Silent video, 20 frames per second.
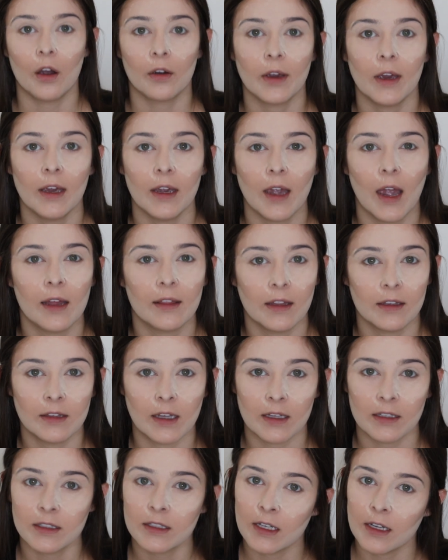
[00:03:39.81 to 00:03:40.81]
Okay, I let
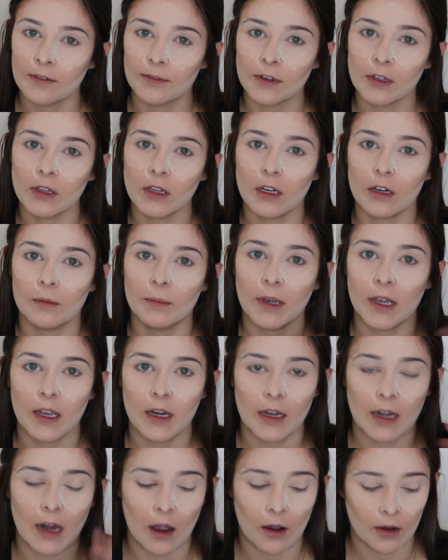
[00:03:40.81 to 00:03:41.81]
that sit for a little
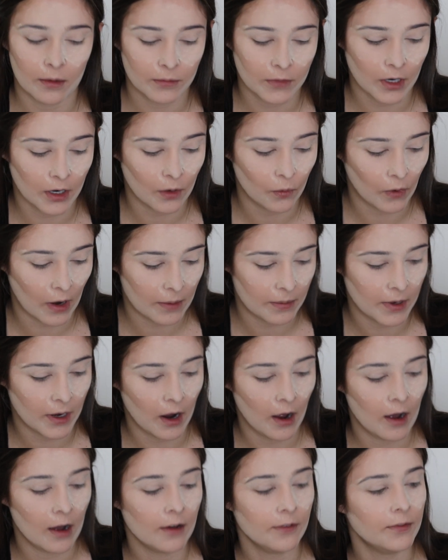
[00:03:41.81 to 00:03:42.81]
bit. Now I'm gonna wipe it
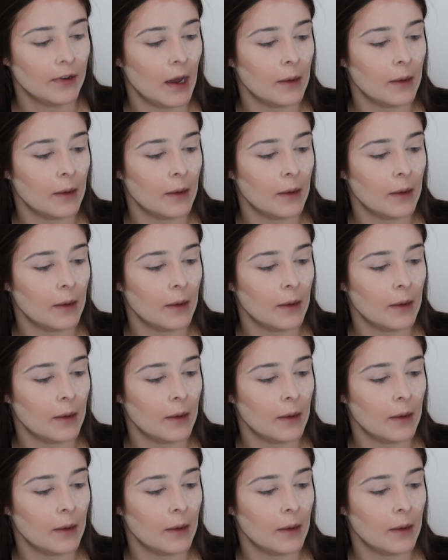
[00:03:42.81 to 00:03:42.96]
off.